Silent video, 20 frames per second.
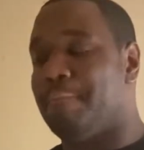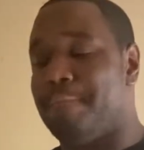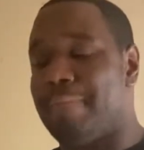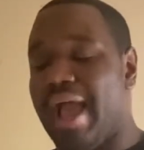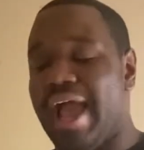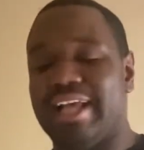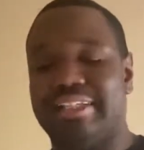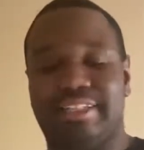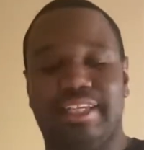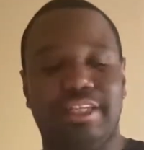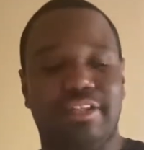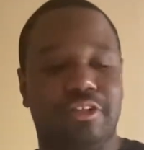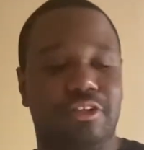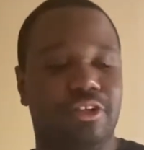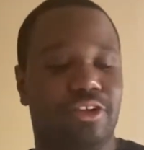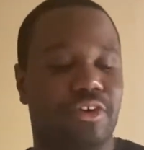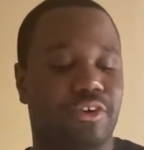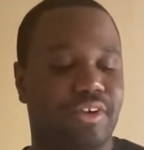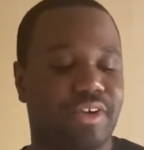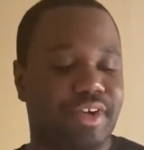basking in the
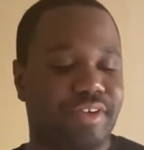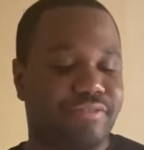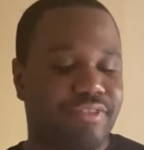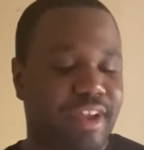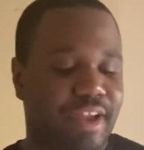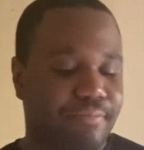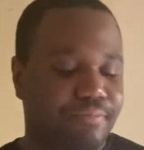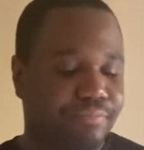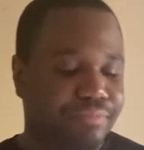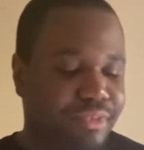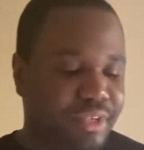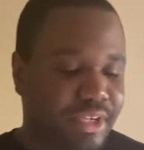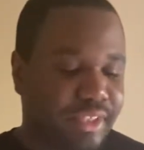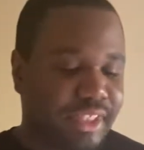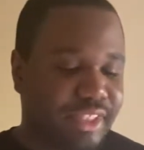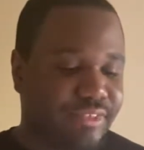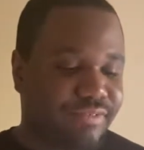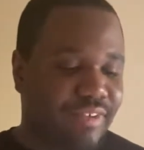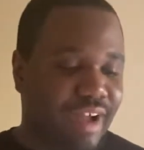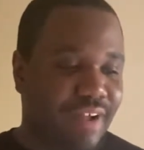glory of them.
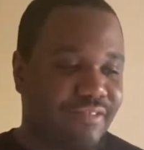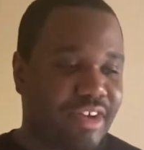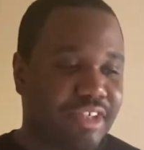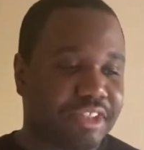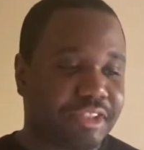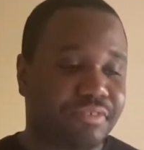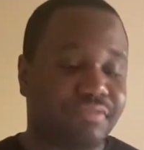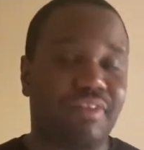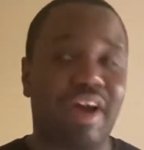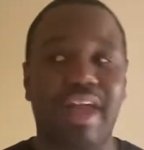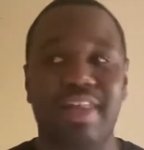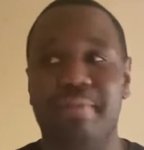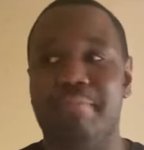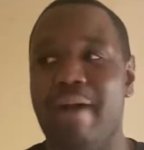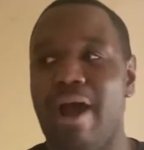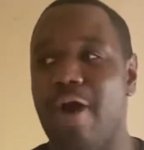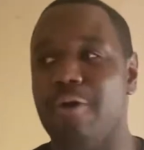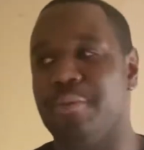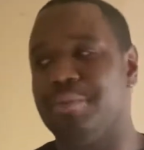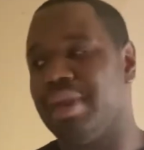These five rangers finally
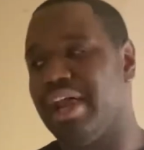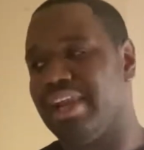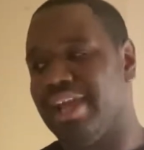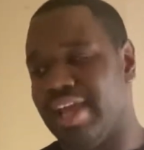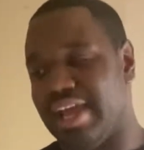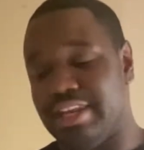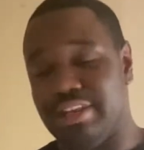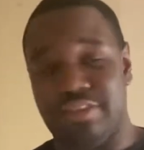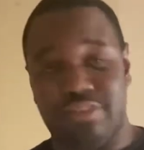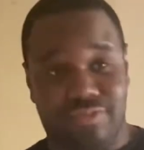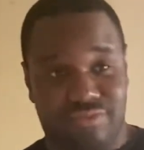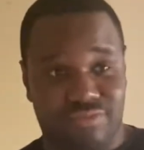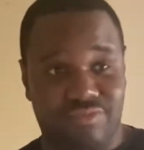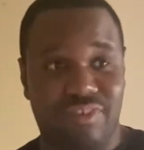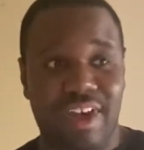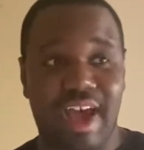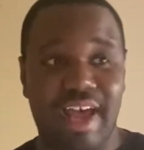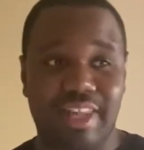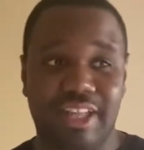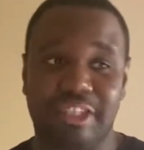power up and
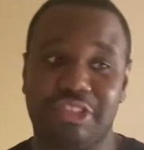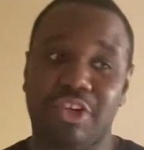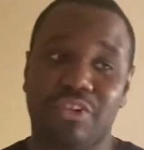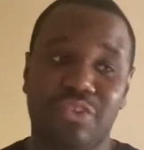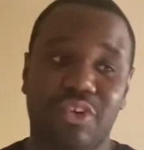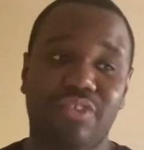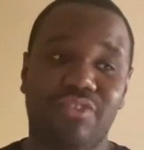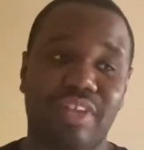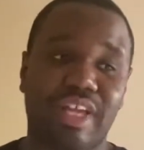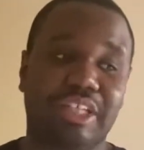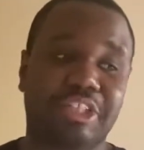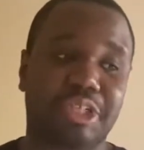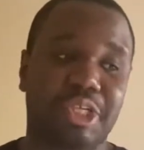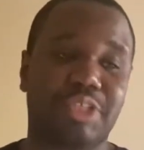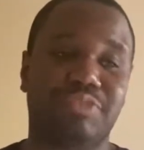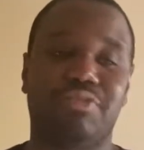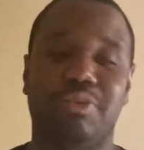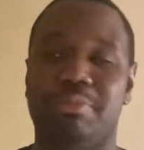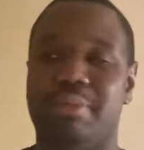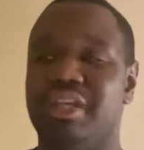finally showing off their
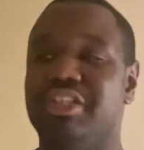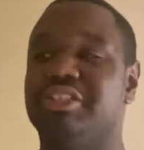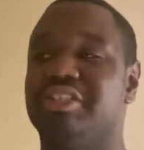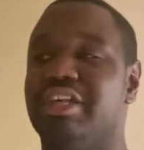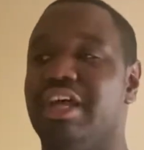transformation